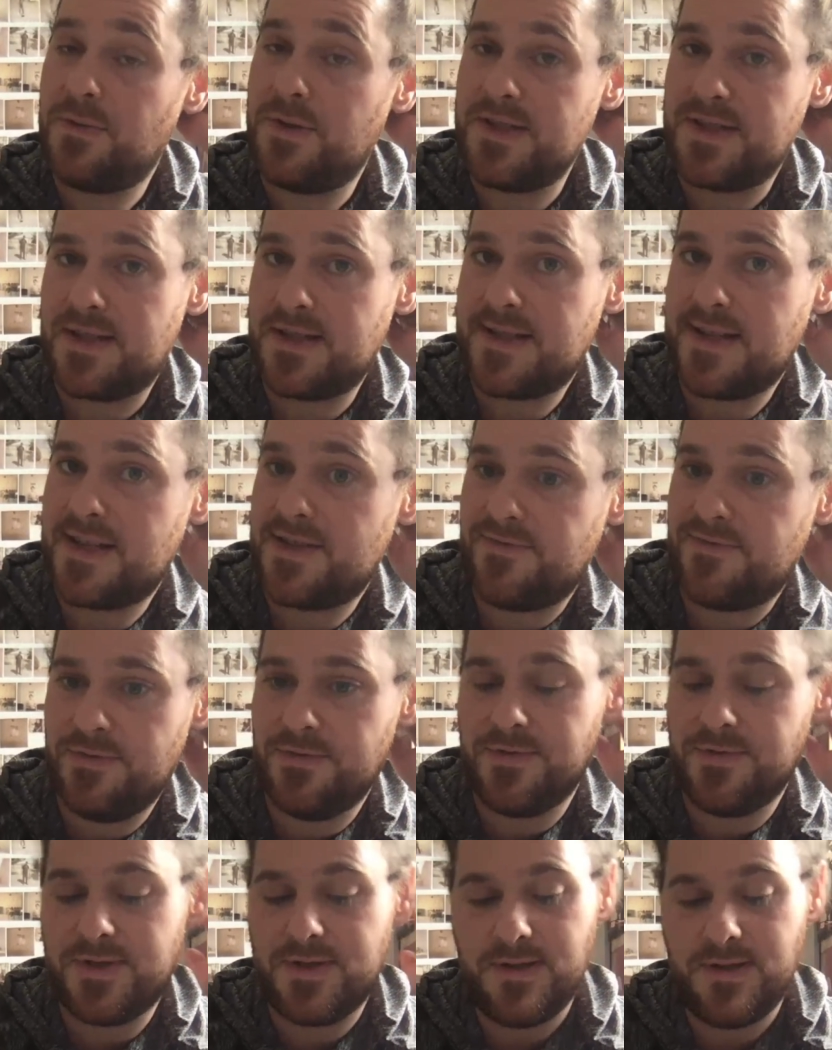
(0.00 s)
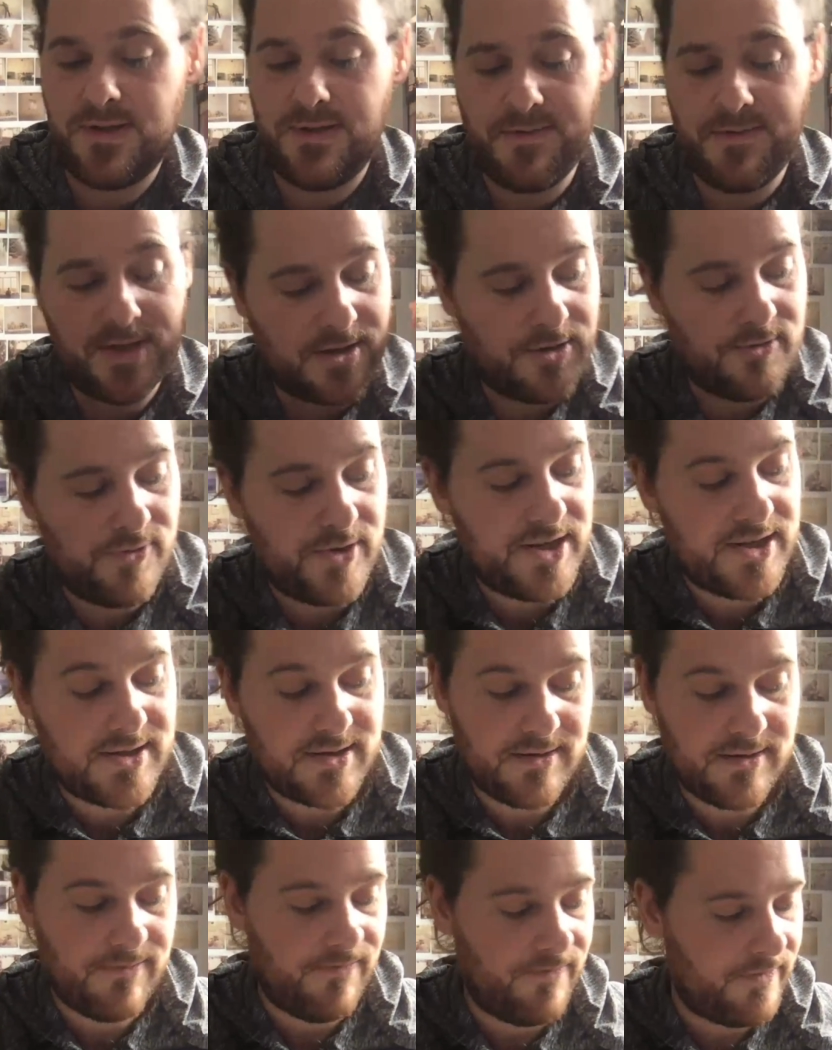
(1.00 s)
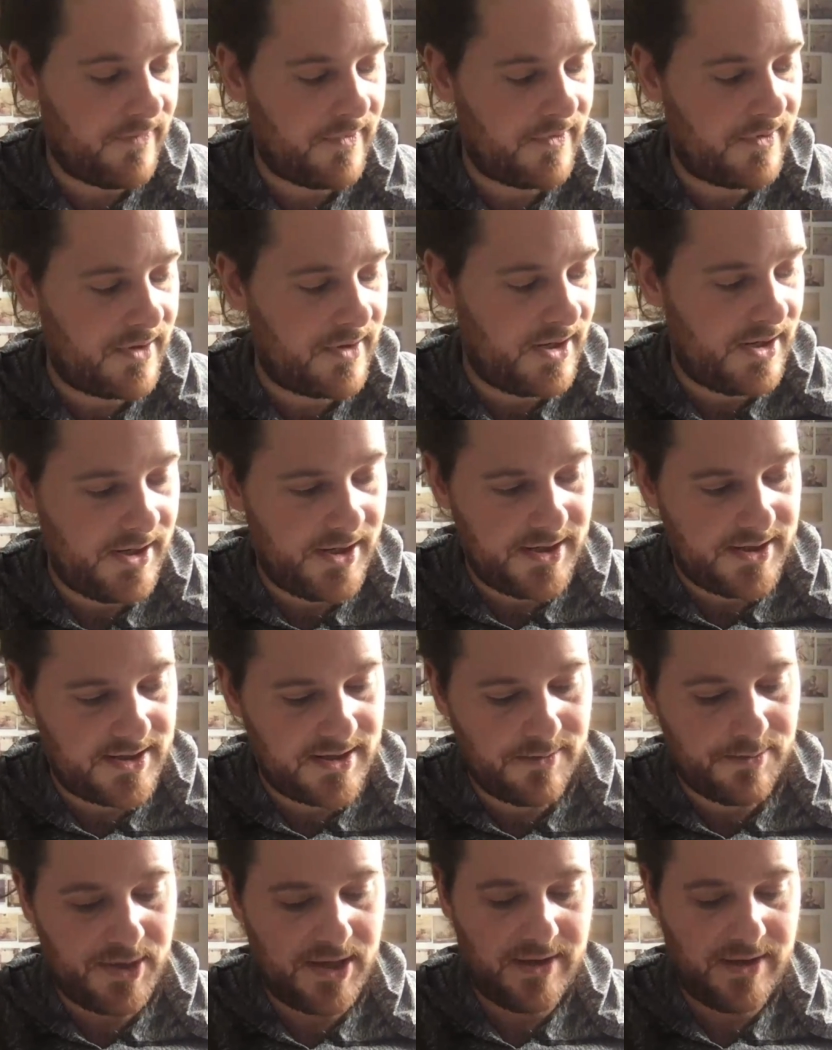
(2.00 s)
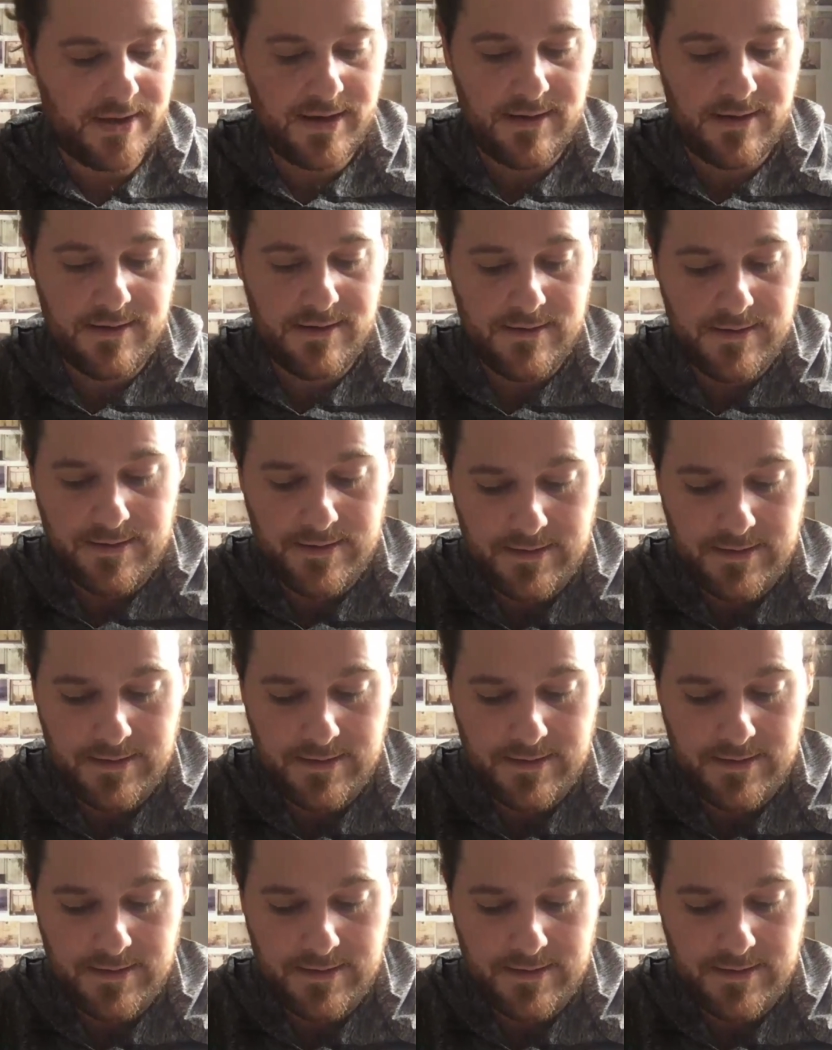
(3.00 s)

quite successful. So there's no reason that it needs to be there.